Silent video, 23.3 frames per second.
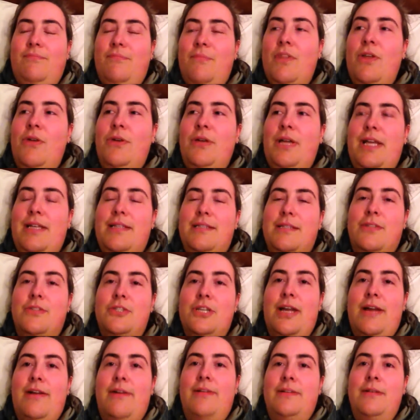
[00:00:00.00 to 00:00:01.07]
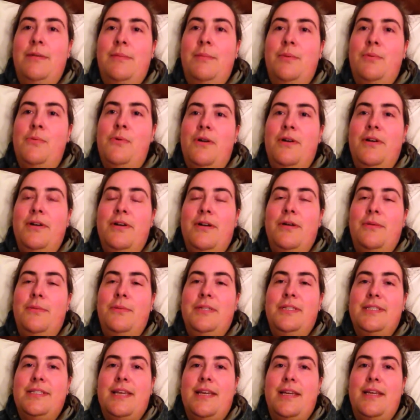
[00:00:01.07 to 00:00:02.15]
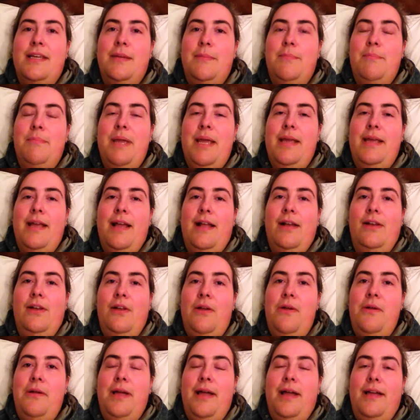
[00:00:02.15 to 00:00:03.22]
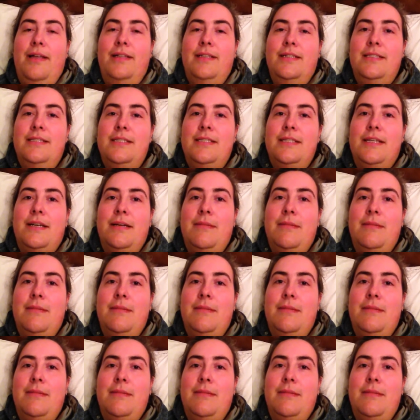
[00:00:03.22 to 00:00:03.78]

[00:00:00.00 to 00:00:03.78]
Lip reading: Okay, so shout out number one, I want to say a big hello and